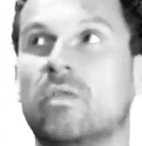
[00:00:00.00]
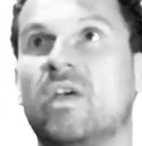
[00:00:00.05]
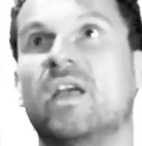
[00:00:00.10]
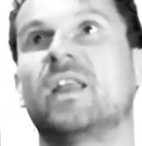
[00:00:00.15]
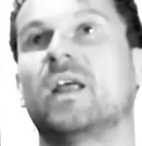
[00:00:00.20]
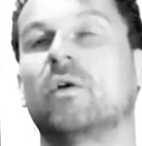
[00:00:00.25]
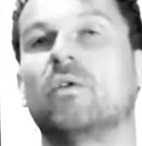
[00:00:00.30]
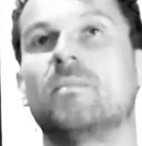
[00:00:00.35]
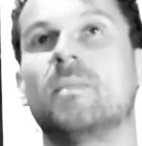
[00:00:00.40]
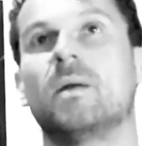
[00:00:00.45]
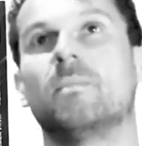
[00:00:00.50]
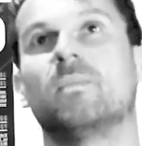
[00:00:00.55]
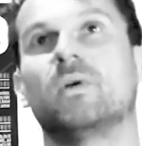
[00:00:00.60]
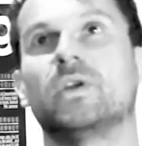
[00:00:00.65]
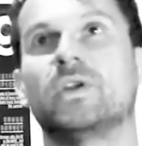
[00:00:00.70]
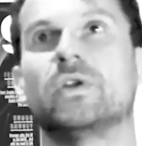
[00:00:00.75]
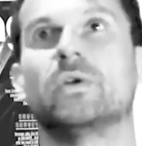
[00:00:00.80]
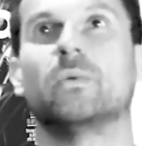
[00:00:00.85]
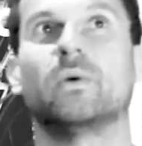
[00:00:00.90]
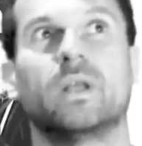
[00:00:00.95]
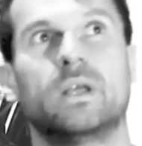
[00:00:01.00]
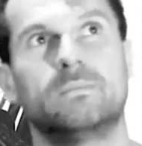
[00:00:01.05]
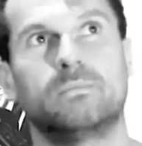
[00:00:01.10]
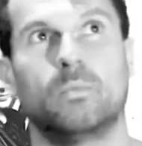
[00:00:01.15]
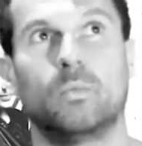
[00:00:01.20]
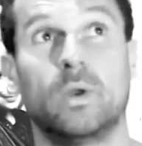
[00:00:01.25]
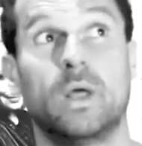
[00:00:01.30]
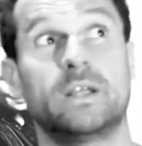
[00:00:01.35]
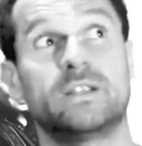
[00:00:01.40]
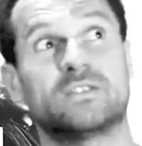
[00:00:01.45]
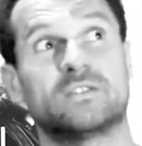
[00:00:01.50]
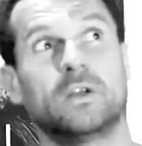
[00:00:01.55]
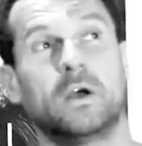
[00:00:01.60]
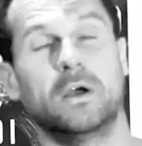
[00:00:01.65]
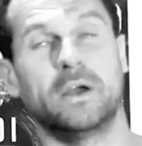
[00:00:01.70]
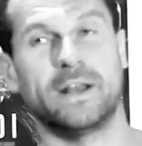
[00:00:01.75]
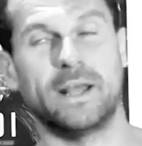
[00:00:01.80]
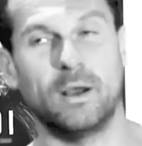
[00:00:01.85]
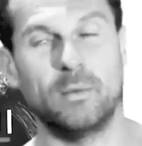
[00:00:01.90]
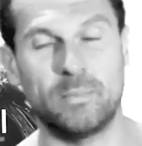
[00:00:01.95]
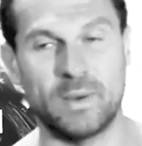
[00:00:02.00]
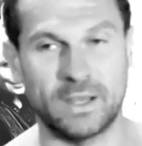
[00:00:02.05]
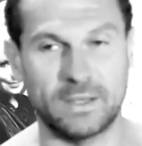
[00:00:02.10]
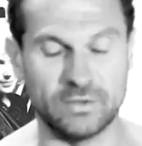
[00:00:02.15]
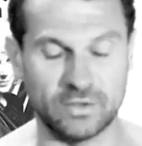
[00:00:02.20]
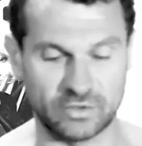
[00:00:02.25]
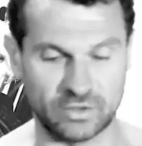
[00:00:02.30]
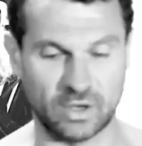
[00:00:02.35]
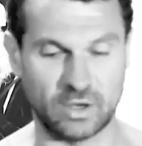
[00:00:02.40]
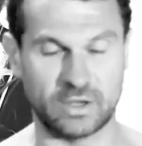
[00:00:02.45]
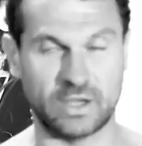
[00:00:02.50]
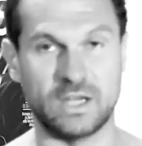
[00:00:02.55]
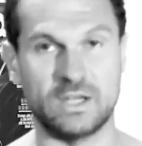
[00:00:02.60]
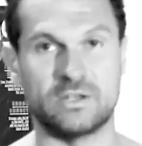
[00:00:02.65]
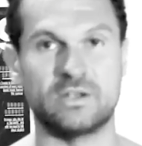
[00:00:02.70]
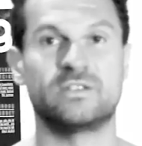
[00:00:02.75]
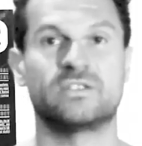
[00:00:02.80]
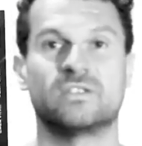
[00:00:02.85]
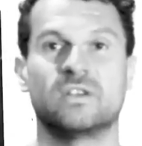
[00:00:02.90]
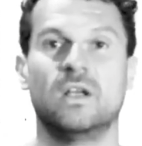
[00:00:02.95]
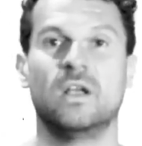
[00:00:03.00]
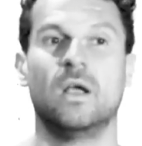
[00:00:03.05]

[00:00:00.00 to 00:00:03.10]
Then I remember, you know, when I started out back in the dark ages,